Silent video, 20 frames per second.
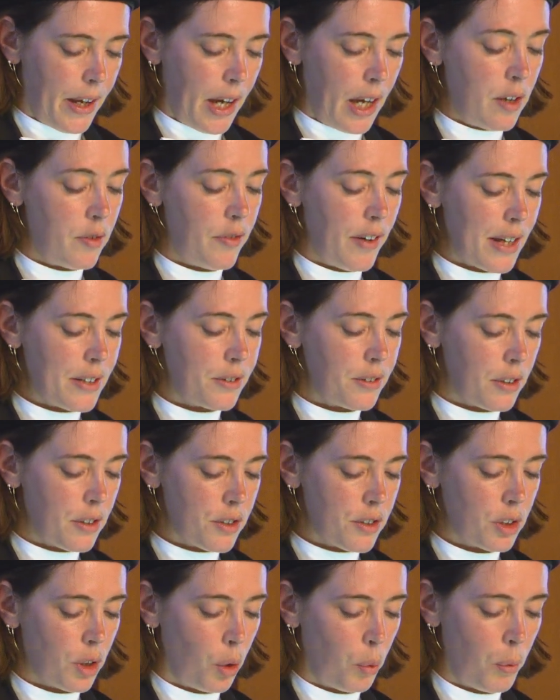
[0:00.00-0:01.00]

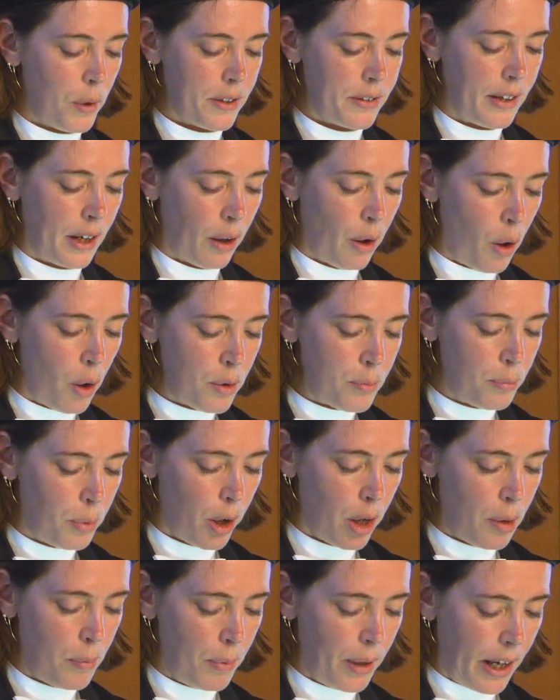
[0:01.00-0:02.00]
Investors with their own
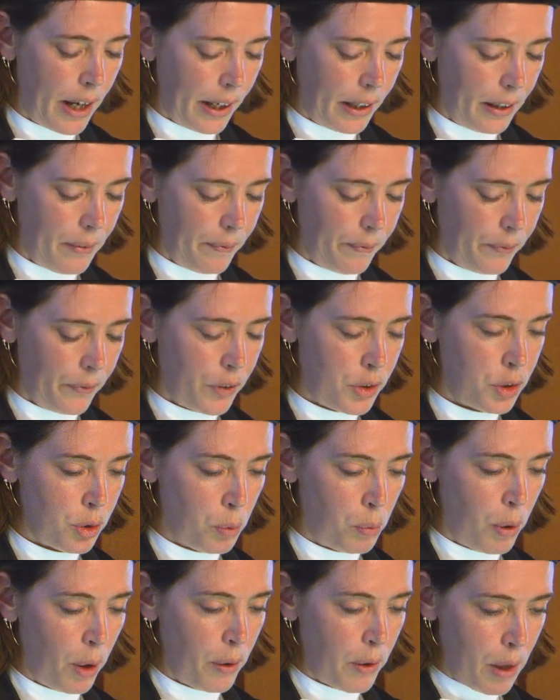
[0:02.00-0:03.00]
bottom line to
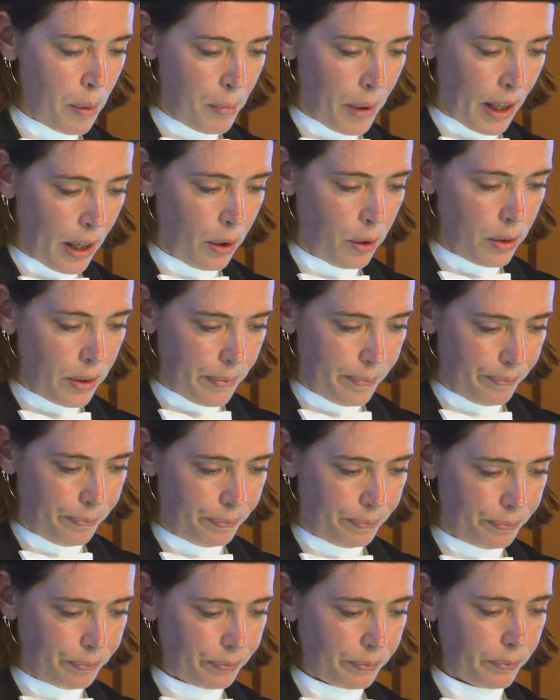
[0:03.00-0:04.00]
worry about
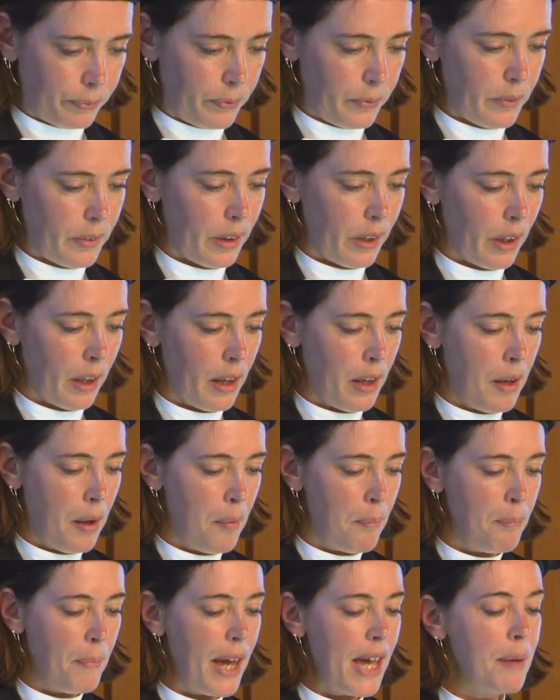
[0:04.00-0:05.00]

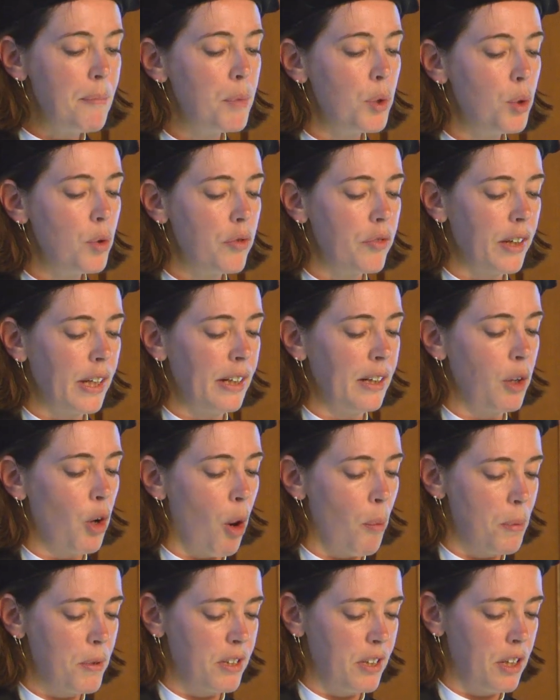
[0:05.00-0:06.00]
may move in the
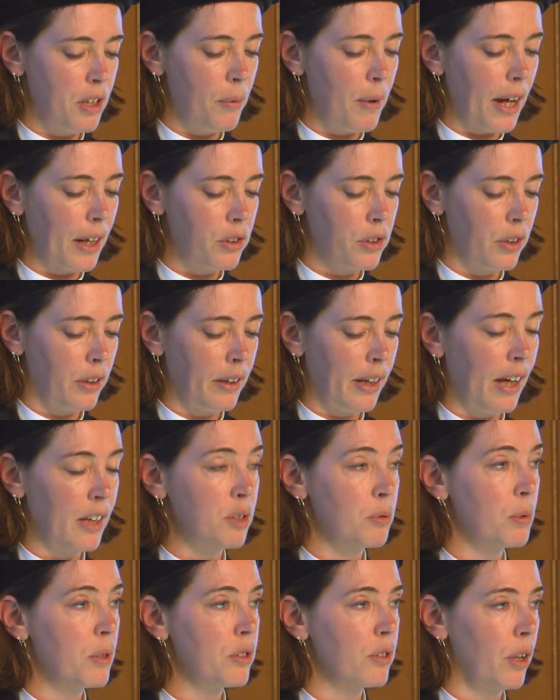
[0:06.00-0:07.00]
opposite direction
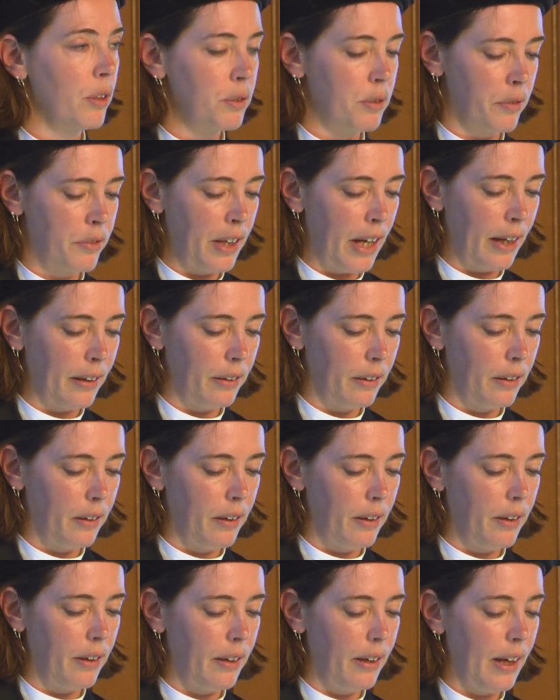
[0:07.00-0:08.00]
as a result of that,
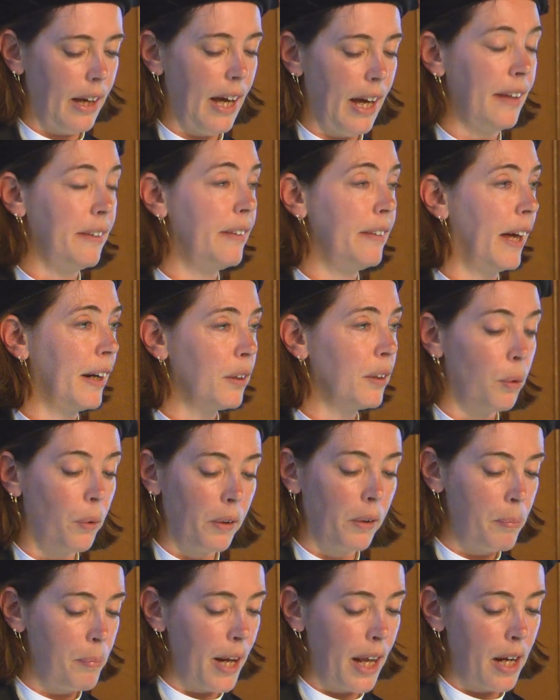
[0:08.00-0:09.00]
and then
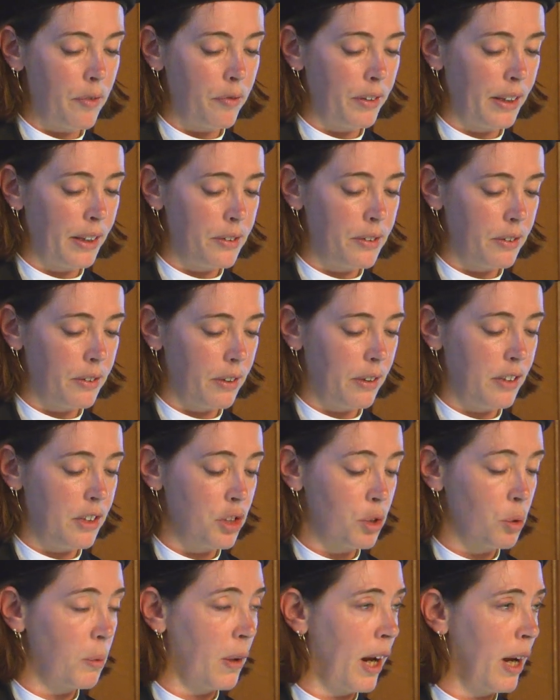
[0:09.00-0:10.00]
all the benefits
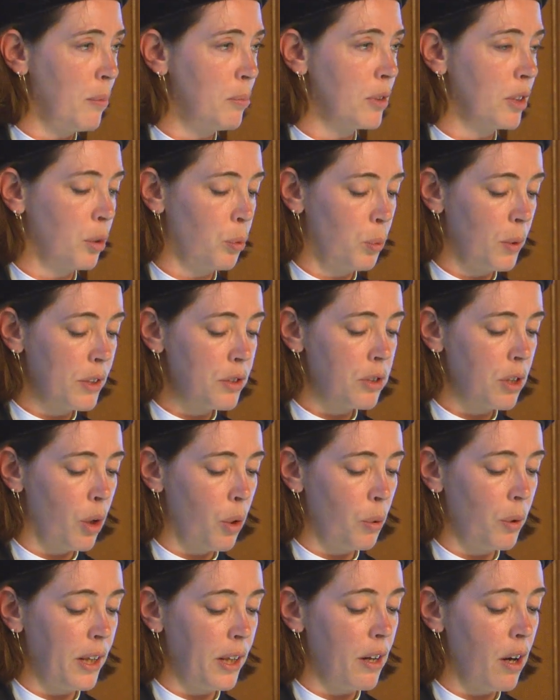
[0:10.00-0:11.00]
described will
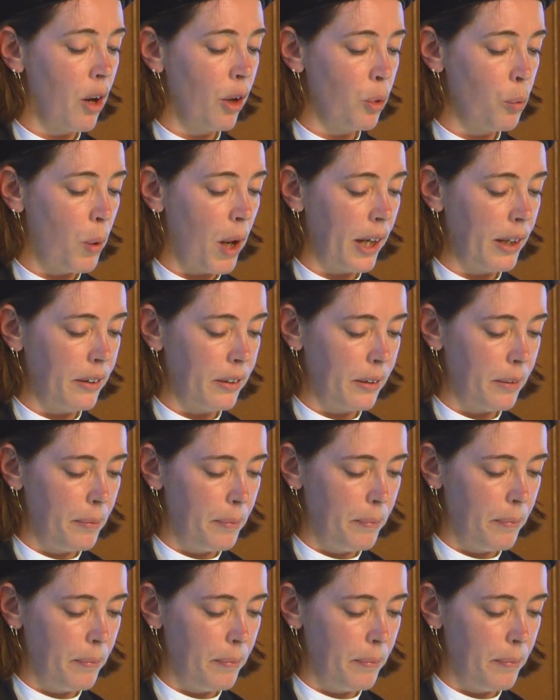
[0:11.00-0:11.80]
slowly unwind.